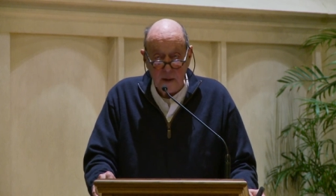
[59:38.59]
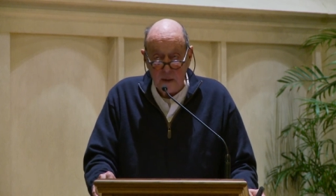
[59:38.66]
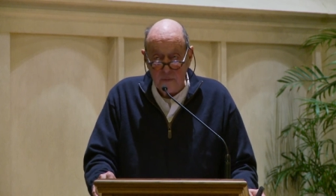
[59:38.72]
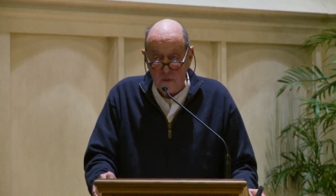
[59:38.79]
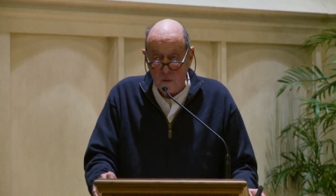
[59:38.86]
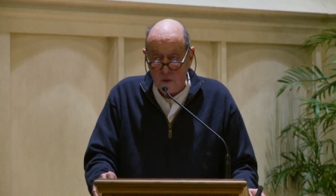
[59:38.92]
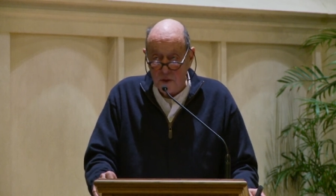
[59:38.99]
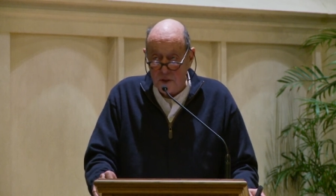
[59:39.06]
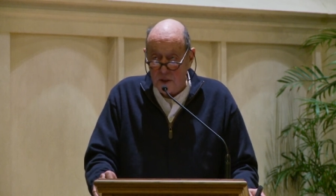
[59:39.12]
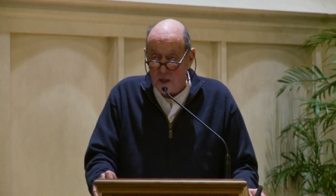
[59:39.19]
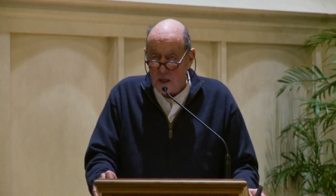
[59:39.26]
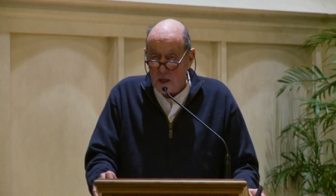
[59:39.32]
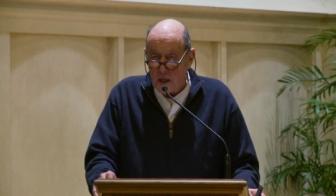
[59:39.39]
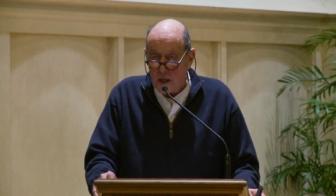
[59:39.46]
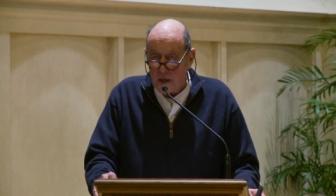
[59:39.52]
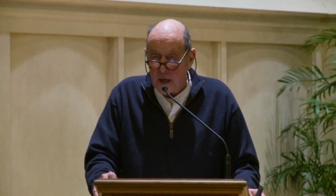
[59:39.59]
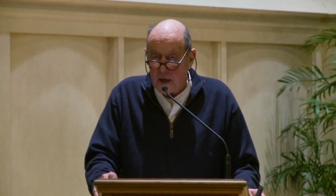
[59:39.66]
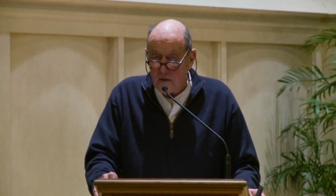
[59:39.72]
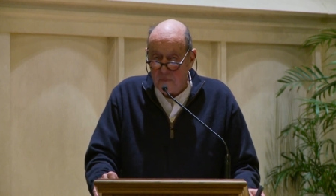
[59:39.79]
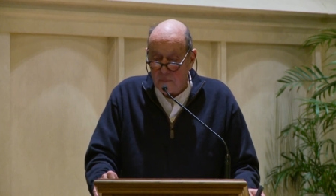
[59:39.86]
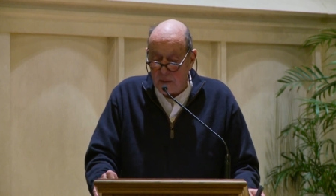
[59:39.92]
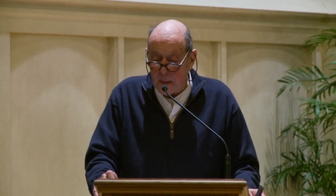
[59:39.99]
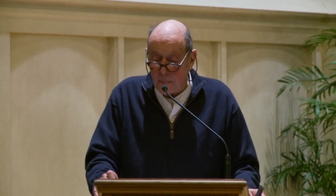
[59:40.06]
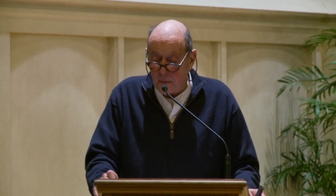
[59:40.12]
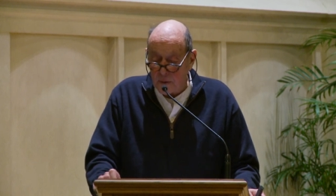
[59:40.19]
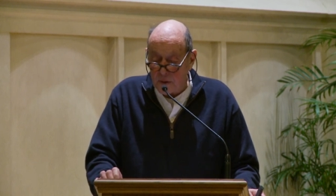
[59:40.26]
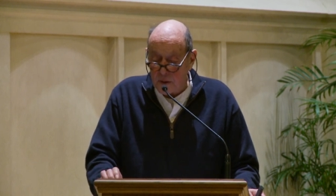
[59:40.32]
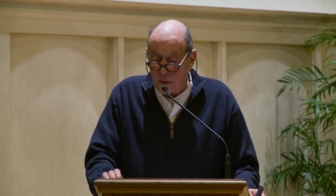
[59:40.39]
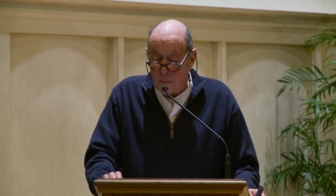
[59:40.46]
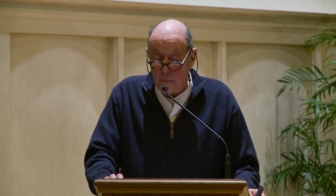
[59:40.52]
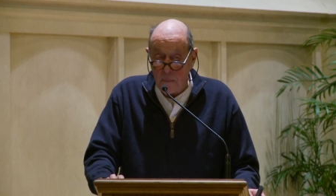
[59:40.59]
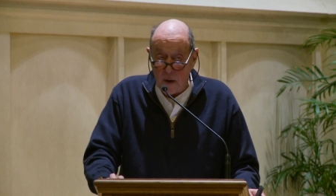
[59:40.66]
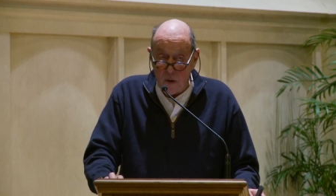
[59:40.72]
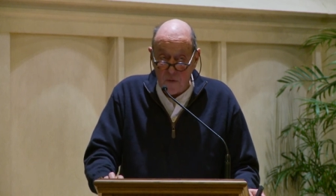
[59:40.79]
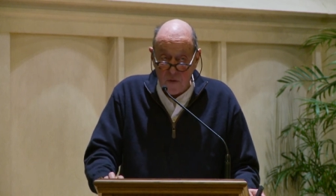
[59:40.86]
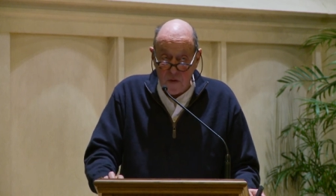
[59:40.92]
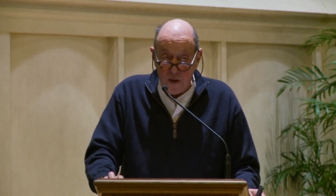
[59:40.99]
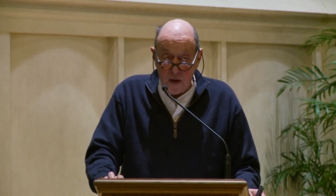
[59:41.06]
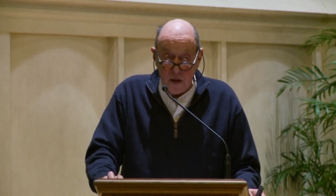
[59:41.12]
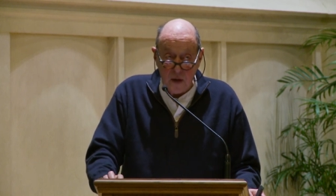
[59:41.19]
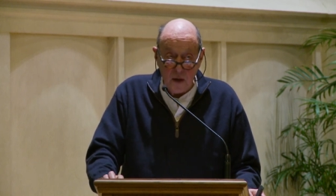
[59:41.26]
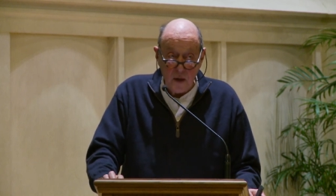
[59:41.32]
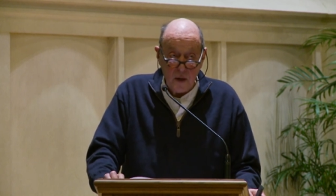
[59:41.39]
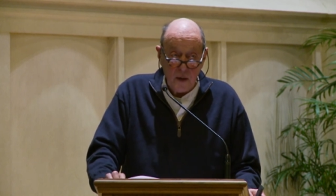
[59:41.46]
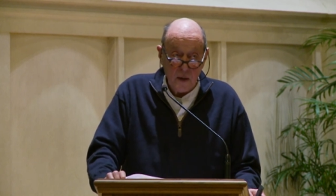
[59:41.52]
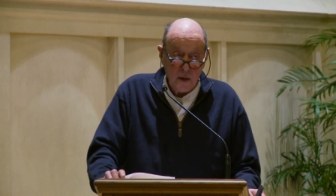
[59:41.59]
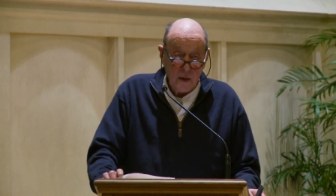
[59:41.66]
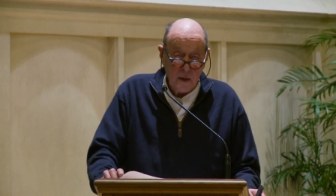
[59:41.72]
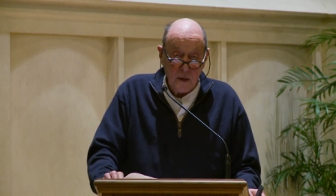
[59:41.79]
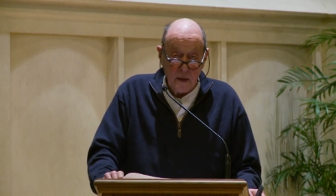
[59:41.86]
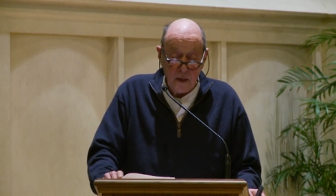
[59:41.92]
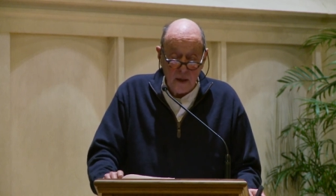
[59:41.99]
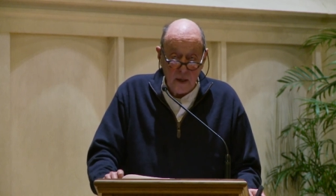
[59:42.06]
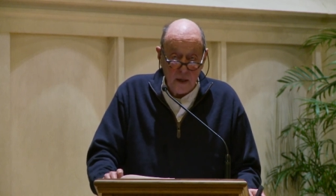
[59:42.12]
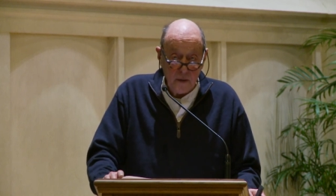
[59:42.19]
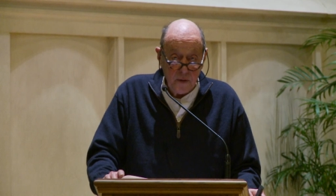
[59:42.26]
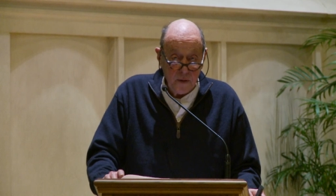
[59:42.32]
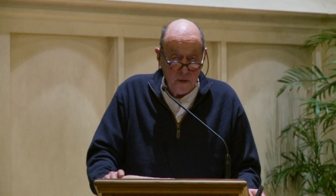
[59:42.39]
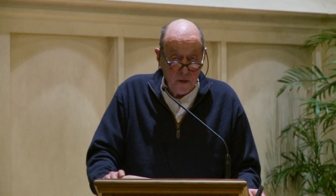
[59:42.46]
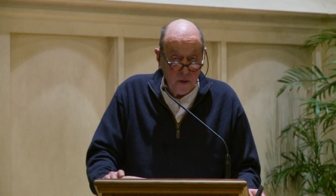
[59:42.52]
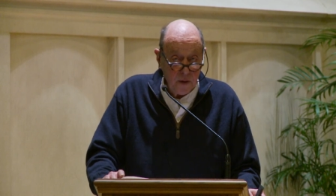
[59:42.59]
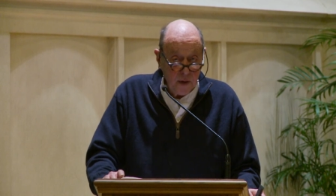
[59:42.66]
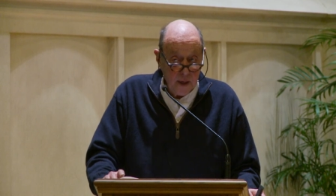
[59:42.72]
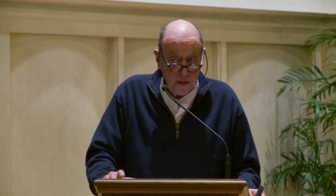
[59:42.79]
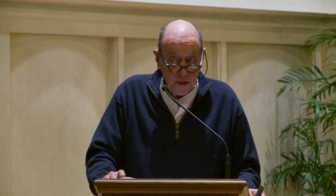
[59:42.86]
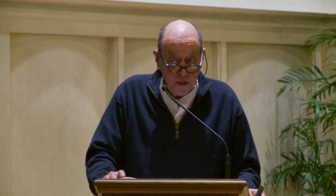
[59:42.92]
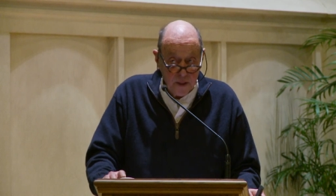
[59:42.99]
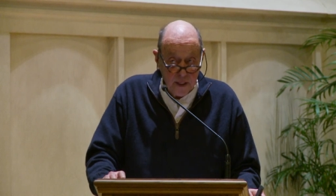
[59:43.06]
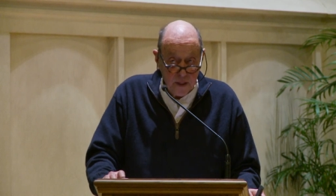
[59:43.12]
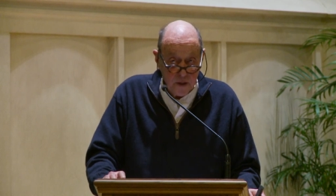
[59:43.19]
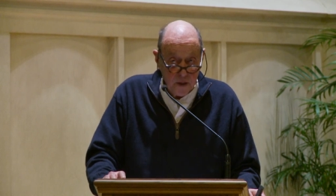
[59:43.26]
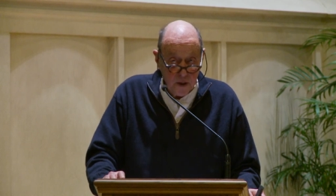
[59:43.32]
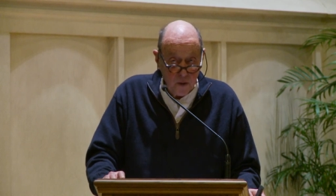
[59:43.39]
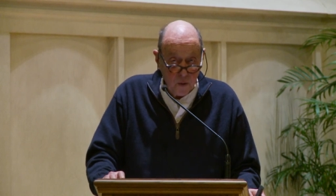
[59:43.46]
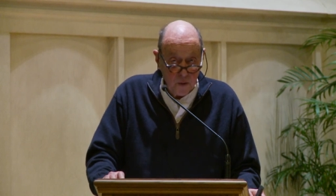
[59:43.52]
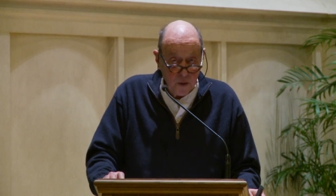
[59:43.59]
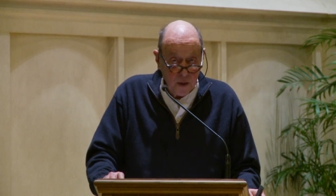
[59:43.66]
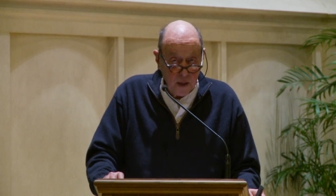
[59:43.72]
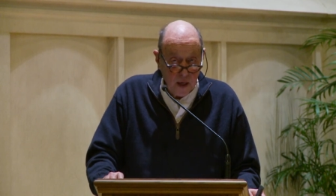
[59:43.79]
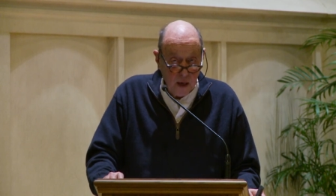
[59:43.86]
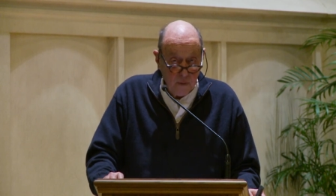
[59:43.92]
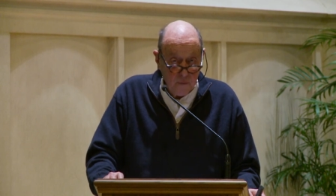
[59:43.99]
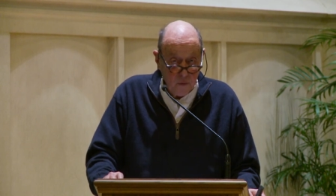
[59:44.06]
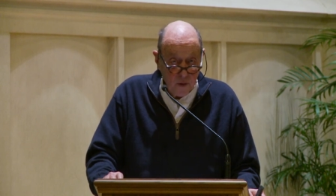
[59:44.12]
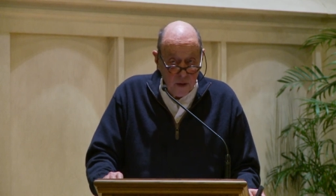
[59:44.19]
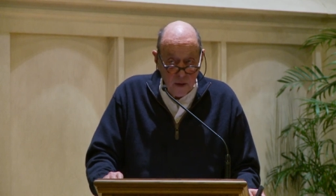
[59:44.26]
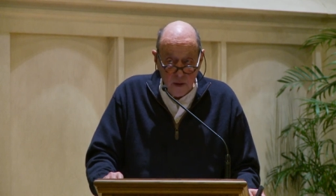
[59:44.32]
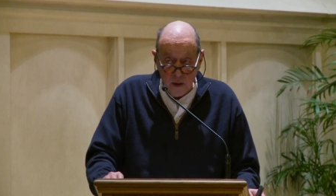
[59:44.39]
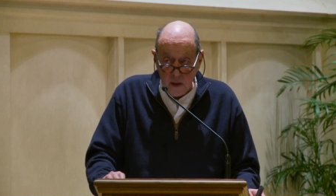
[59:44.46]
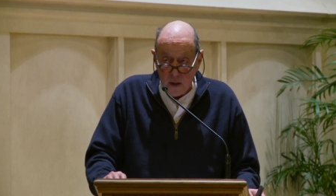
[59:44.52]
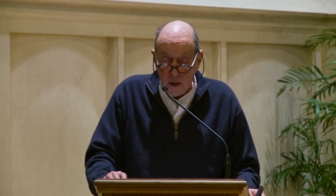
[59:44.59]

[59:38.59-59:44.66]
And of course, native peoples, both uh, in the United States, in Northern California,